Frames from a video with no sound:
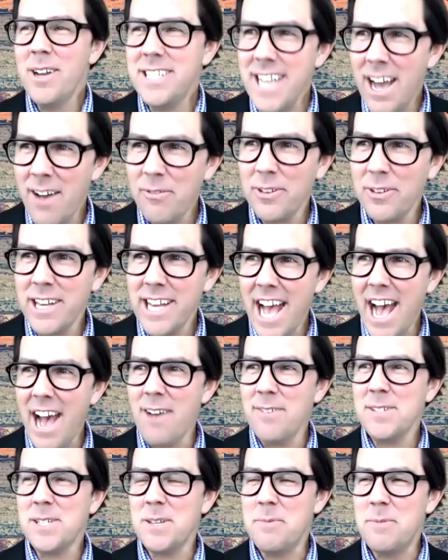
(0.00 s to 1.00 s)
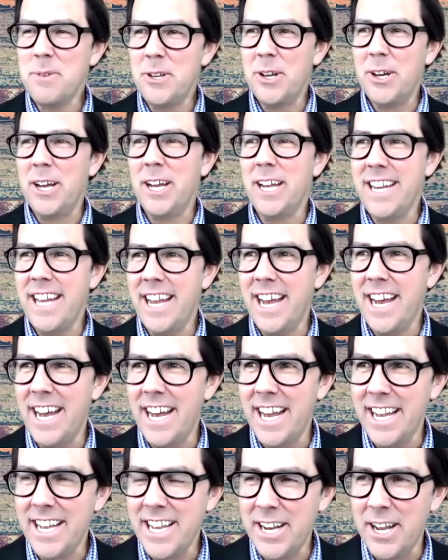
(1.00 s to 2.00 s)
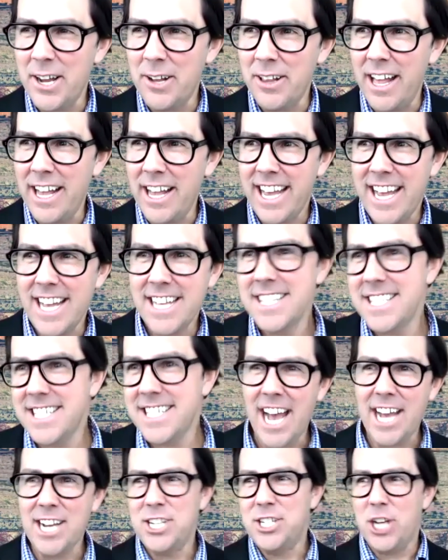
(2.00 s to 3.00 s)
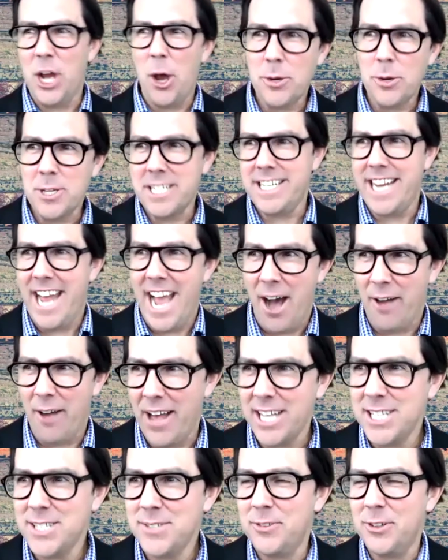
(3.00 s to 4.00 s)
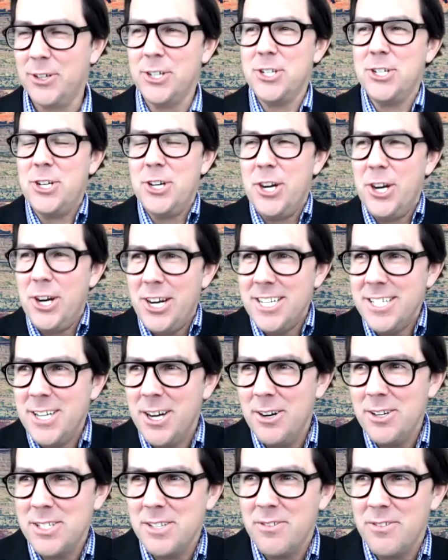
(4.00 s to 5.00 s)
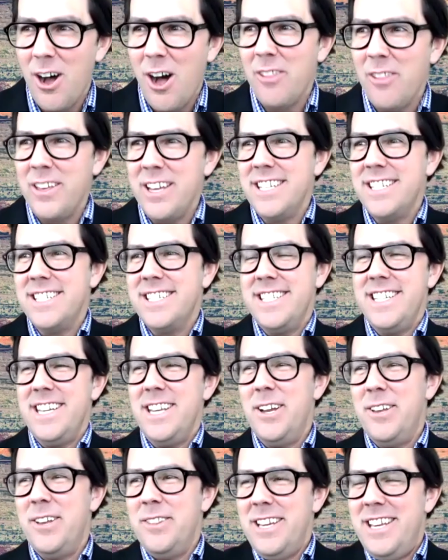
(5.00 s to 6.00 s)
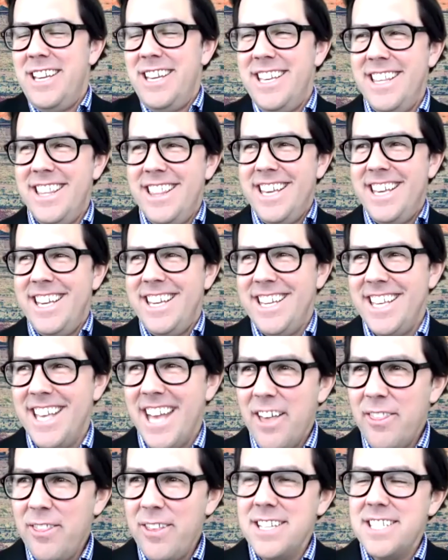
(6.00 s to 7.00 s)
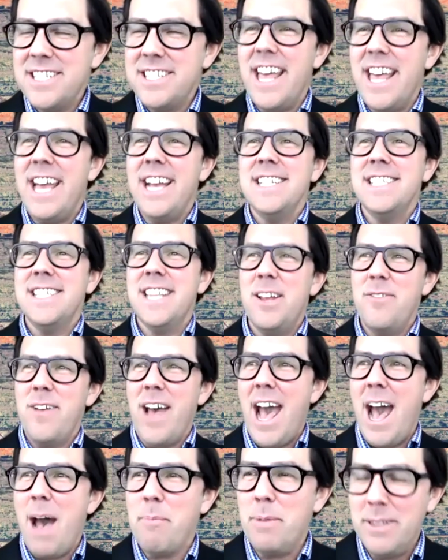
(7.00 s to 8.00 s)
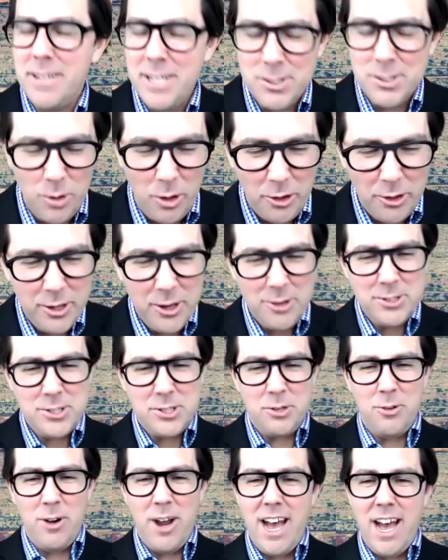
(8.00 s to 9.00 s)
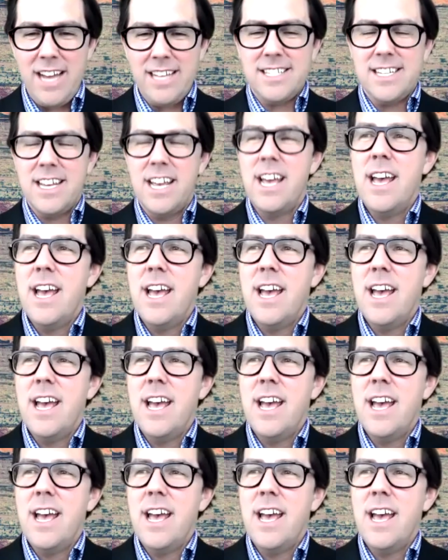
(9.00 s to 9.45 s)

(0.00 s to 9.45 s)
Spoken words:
definitely have some good, like inside jokes now. That's for sure, in terms of all these, these things that have happened, these roller coaster rides.